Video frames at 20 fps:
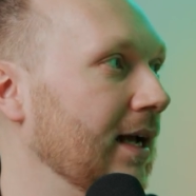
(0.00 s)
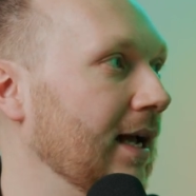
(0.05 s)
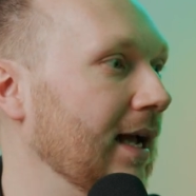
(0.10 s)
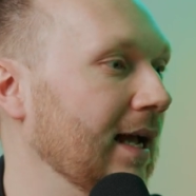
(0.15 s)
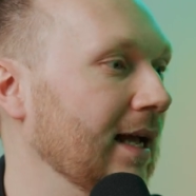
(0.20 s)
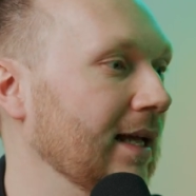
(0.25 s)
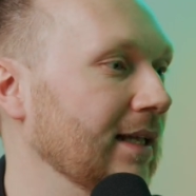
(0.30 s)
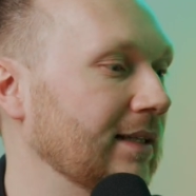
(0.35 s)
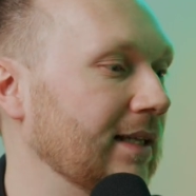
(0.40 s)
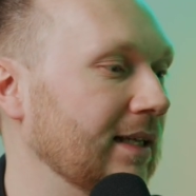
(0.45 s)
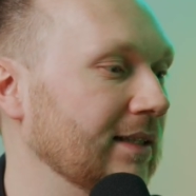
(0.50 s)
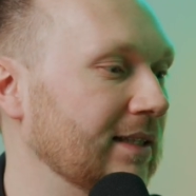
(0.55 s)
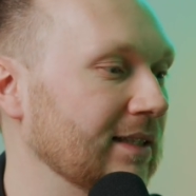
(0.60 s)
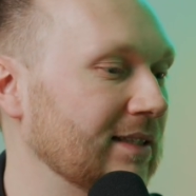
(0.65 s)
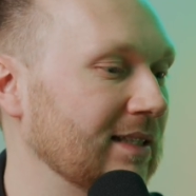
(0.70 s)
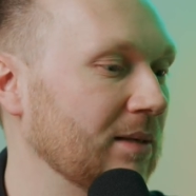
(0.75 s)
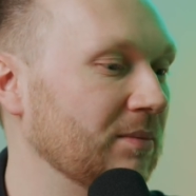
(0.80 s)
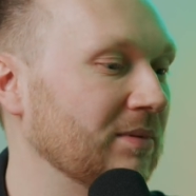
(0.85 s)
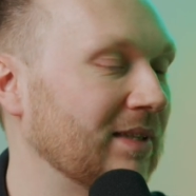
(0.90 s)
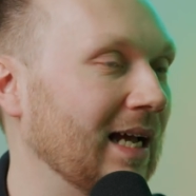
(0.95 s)
And at the
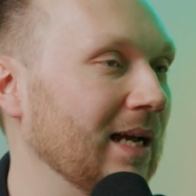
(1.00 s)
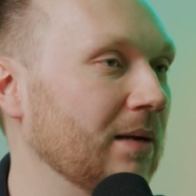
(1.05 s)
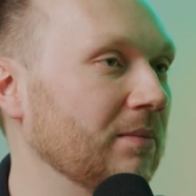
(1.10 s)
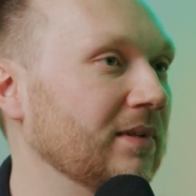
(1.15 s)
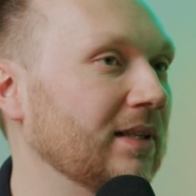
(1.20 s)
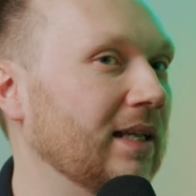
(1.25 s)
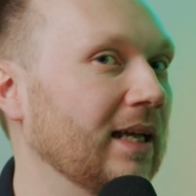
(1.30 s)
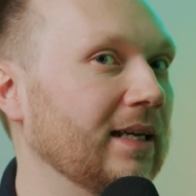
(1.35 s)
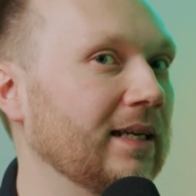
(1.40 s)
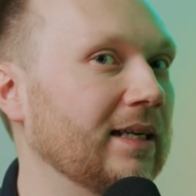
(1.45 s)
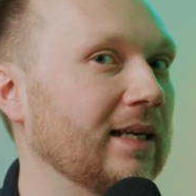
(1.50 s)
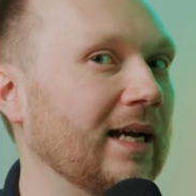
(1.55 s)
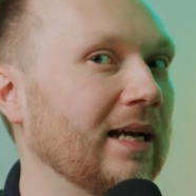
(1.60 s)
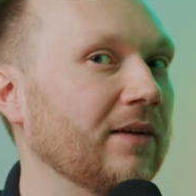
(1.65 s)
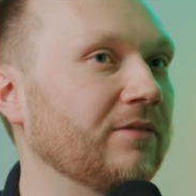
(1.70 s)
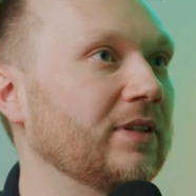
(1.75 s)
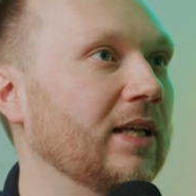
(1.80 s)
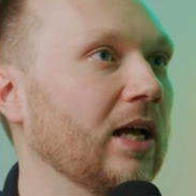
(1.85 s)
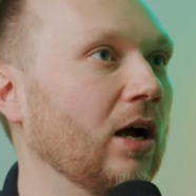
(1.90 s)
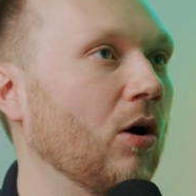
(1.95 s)
same time, they
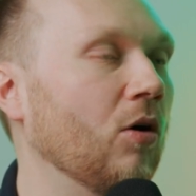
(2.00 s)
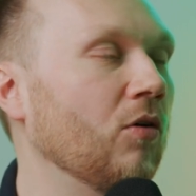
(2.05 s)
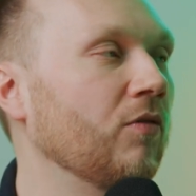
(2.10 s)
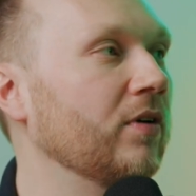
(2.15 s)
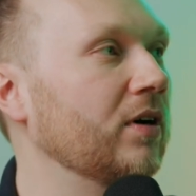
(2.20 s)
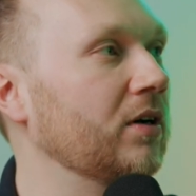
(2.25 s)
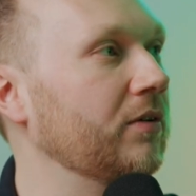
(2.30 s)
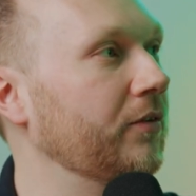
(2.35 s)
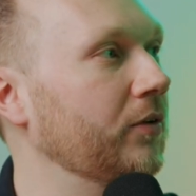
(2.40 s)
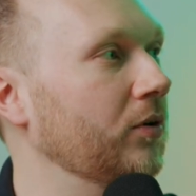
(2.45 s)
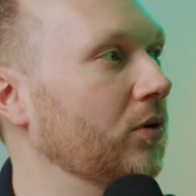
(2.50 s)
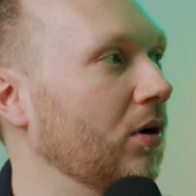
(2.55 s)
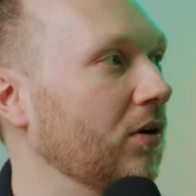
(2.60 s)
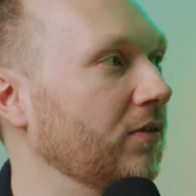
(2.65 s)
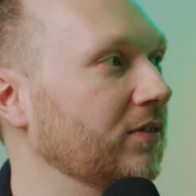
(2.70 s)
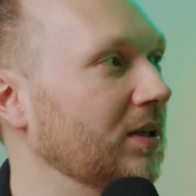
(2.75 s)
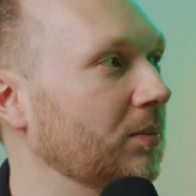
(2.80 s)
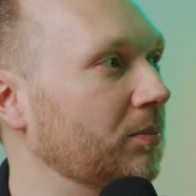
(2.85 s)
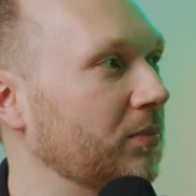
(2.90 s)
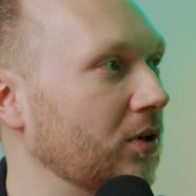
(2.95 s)
have the overview
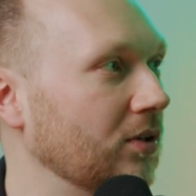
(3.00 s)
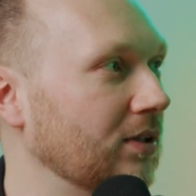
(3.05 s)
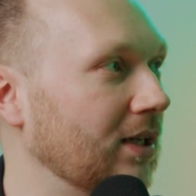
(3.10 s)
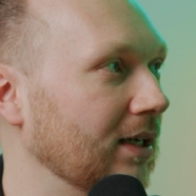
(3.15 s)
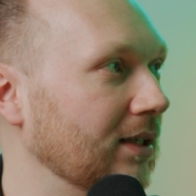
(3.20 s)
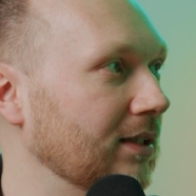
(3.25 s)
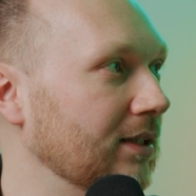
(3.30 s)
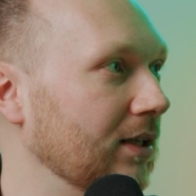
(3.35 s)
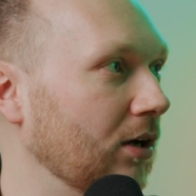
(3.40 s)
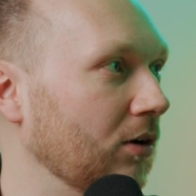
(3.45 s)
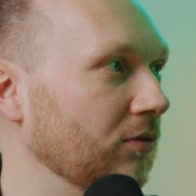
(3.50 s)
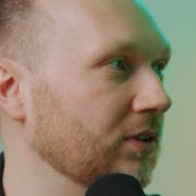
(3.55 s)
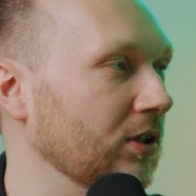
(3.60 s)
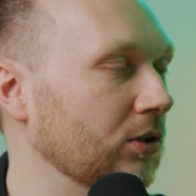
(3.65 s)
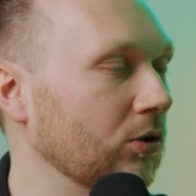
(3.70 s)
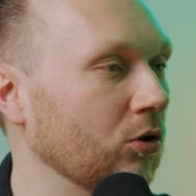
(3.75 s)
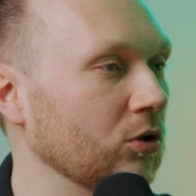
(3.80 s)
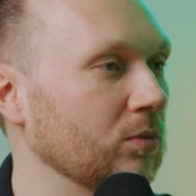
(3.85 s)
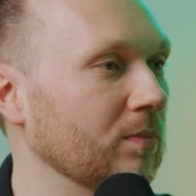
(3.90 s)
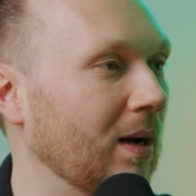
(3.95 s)
of the product, of the
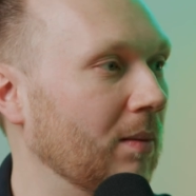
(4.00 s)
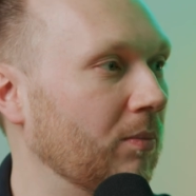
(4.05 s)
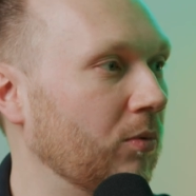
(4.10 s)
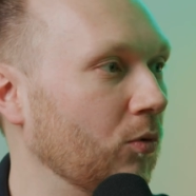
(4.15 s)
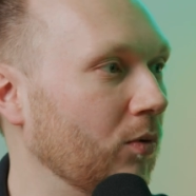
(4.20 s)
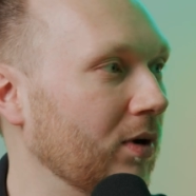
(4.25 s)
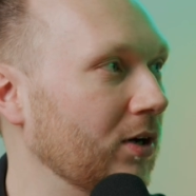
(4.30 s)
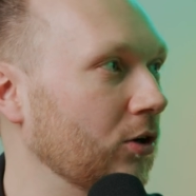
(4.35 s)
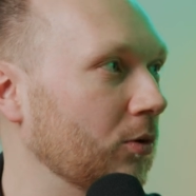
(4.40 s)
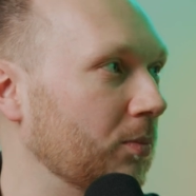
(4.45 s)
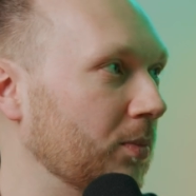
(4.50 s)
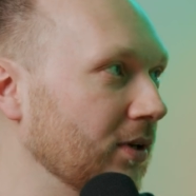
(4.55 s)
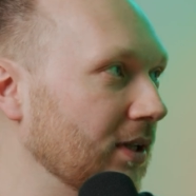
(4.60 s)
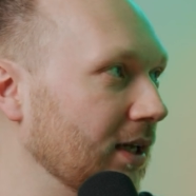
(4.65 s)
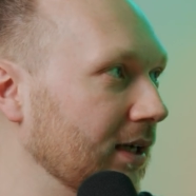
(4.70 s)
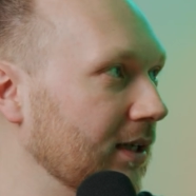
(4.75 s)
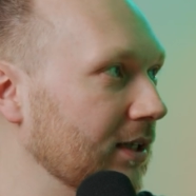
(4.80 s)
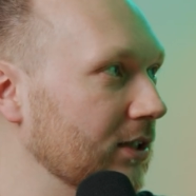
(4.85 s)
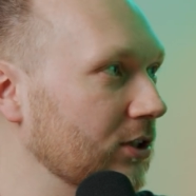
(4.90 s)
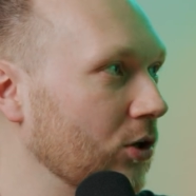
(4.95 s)
roadmap, where your
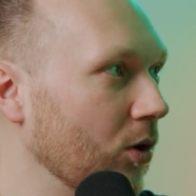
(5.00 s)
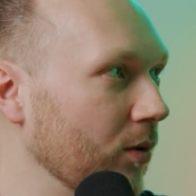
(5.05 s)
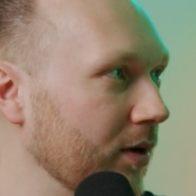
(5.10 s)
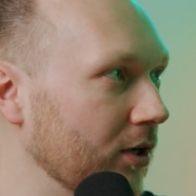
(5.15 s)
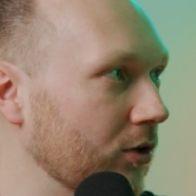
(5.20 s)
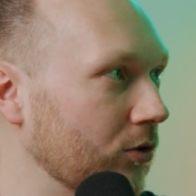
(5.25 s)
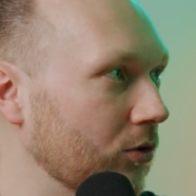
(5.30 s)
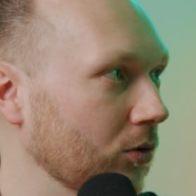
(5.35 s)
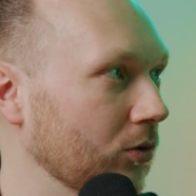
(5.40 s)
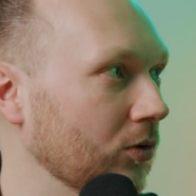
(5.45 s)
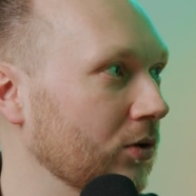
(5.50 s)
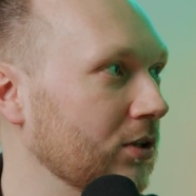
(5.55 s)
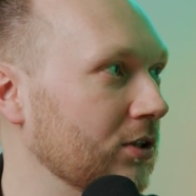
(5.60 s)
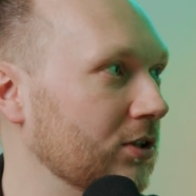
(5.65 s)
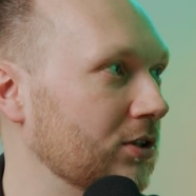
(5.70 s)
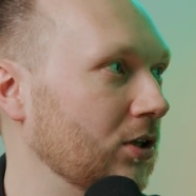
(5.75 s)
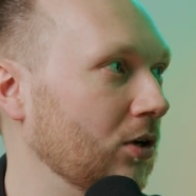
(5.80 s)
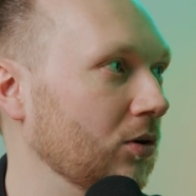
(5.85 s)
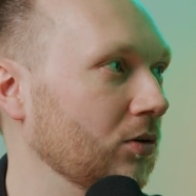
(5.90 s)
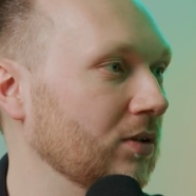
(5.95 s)
product is going to.
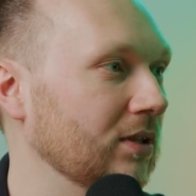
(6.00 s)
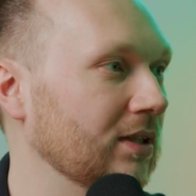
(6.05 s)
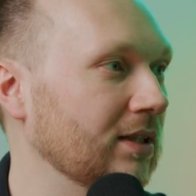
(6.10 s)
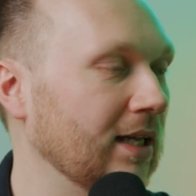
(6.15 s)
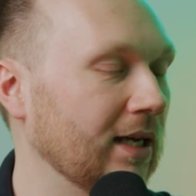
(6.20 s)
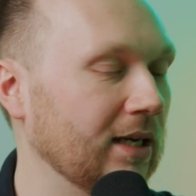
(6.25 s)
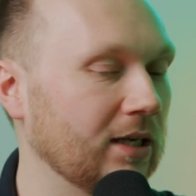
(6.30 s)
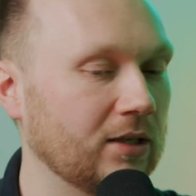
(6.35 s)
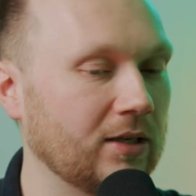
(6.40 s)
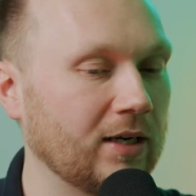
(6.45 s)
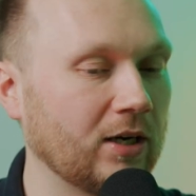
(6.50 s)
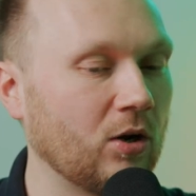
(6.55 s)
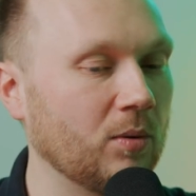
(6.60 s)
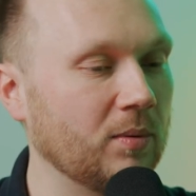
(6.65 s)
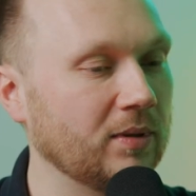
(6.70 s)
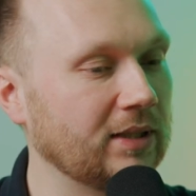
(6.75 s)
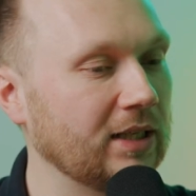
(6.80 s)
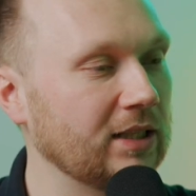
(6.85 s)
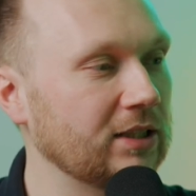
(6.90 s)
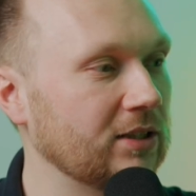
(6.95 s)
So their
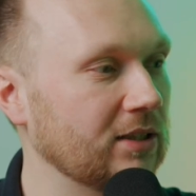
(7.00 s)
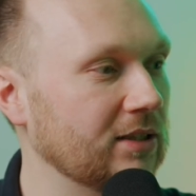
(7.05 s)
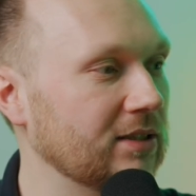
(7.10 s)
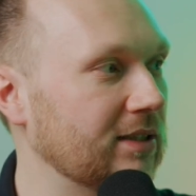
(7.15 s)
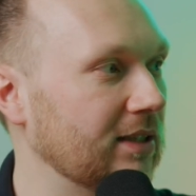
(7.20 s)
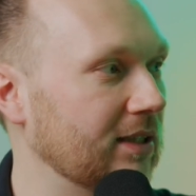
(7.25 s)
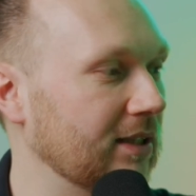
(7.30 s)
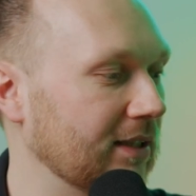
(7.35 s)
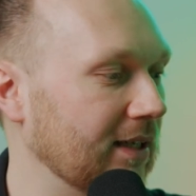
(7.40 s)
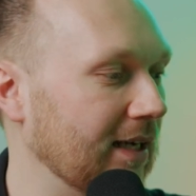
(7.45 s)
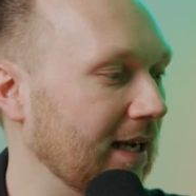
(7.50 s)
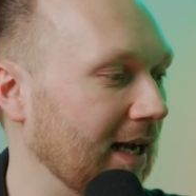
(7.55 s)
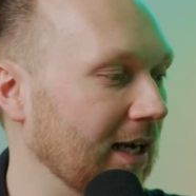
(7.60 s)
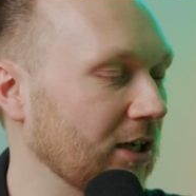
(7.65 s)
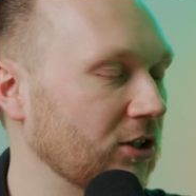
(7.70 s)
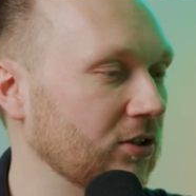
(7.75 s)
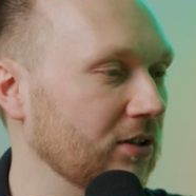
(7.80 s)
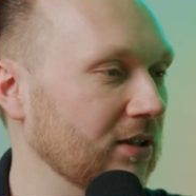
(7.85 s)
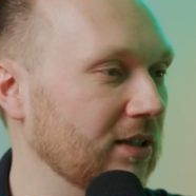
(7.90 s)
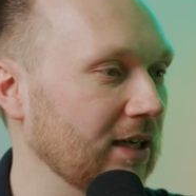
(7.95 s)
recommendations
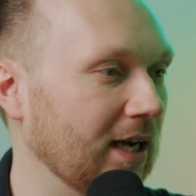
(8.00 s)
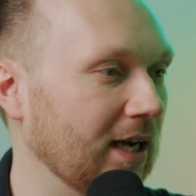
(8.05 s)
actually